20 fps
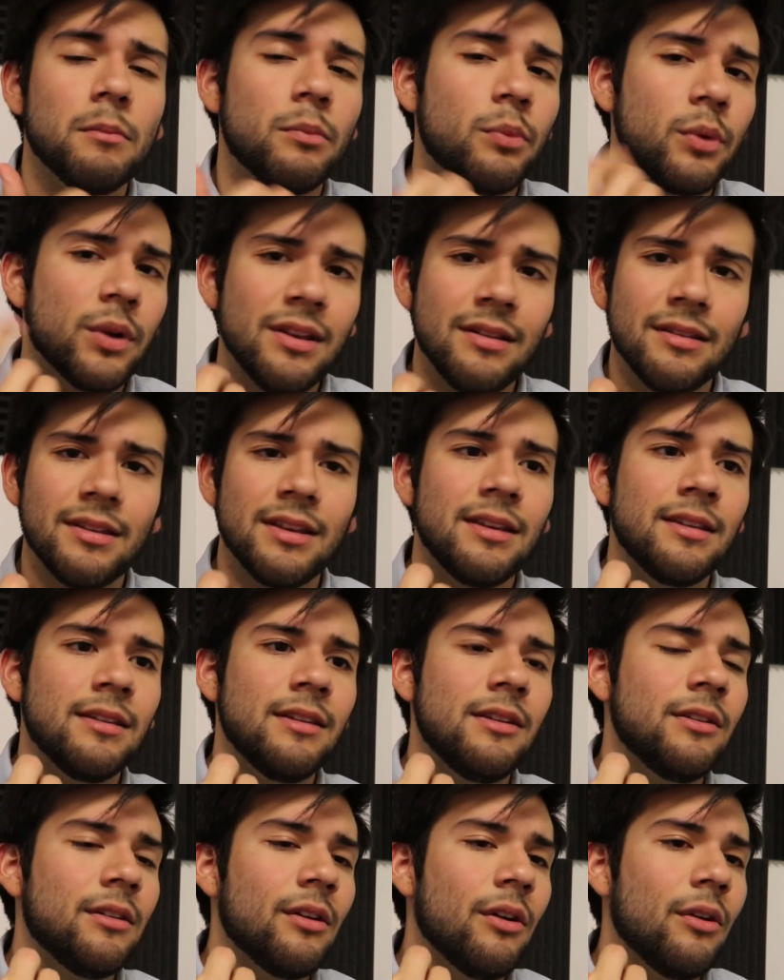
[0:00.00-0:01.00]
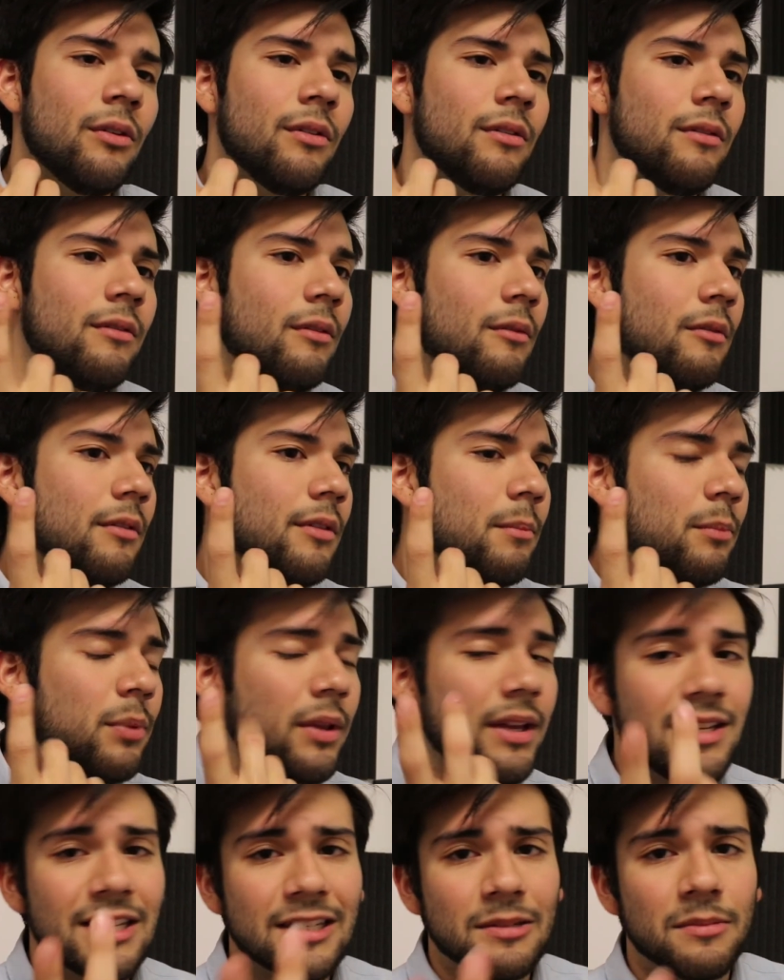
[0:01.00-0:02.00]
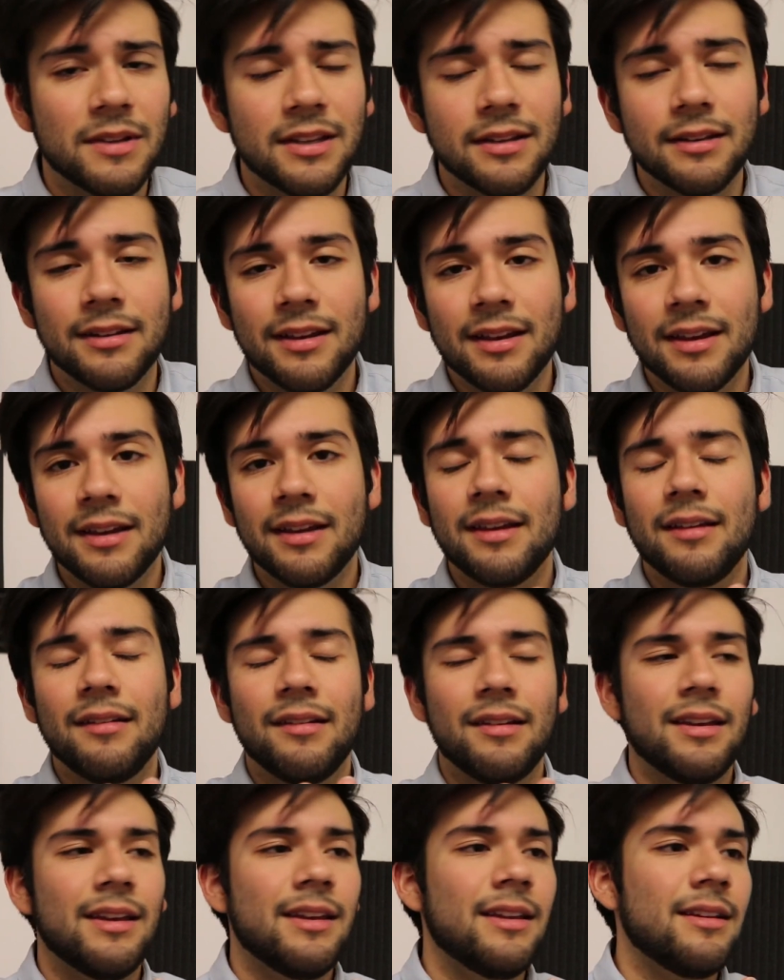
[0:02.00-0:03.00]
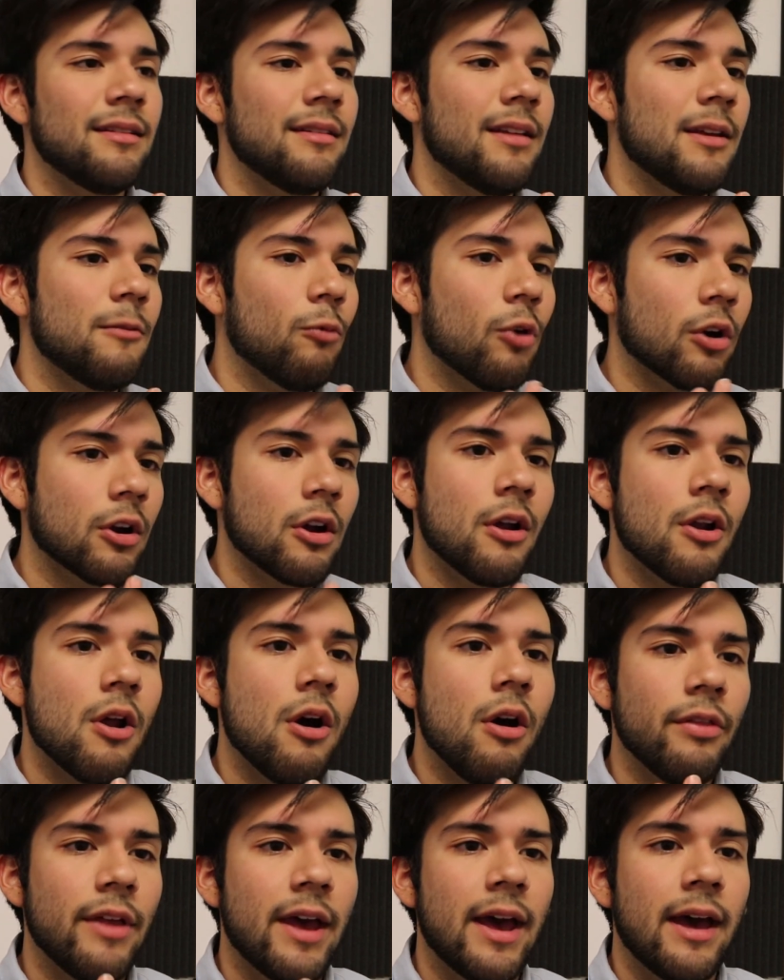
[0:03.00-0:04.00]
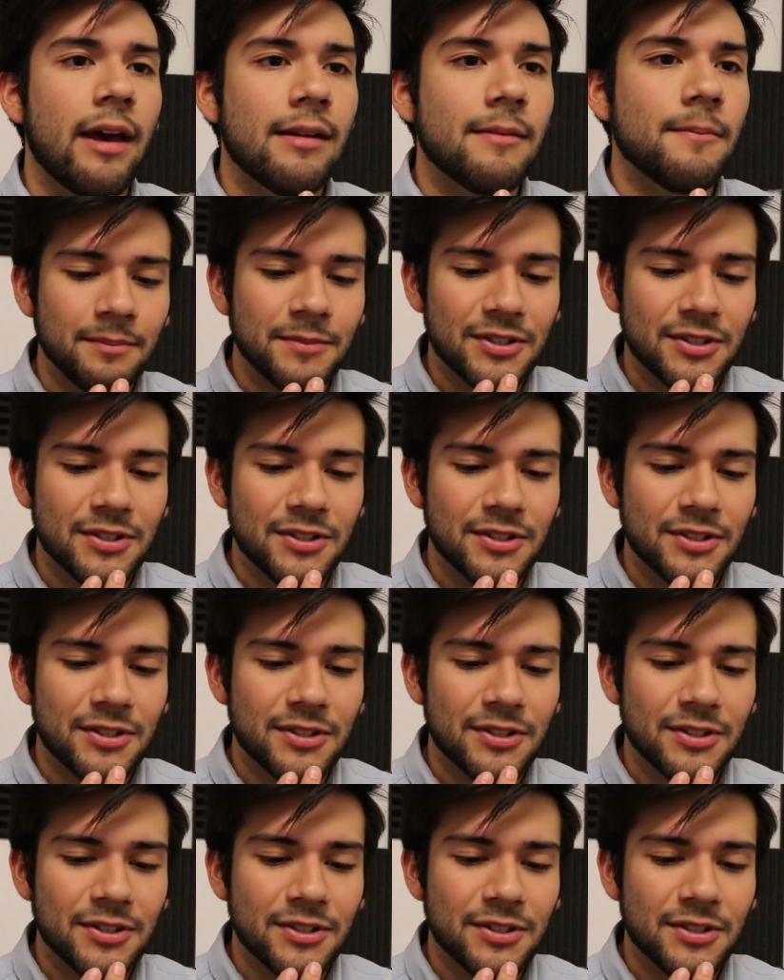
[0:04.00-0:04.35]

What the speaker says: breathing, you know, placement, and work on all that.